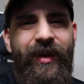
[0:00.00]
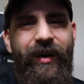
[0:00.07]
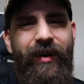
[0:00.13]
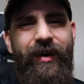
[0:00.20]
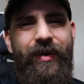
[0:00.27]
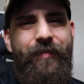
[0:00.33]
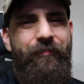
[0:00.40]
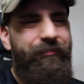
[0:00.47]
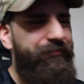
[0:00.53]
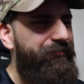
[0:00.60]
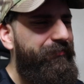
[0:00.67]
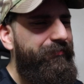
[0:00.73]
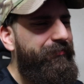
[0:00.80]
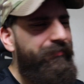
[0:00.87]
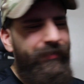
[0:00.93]

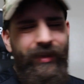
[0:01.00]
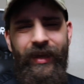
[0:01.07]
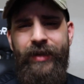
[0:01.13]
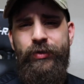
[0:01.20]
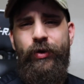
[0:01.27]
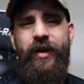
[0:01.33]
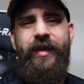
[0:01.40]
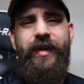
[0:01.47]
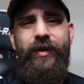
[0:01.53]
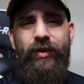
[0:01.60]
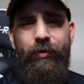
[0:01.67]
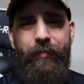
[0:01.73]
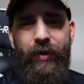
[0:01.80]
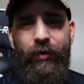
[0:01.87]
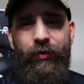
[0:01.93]
and try to get
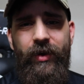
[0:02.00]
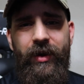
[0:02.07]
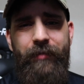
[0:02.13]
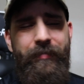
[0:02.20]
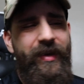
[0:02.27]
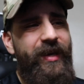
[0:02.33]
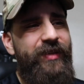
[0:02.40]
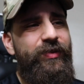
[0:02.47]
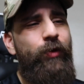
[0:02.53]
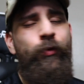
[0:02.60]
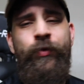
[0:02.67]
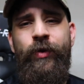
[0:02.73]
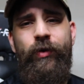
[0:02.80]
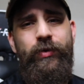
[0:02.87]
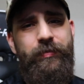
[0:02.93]
your beard done, because
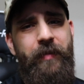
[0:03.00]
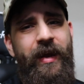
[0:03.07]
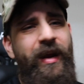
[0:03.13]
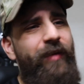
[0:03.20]
who knows, man.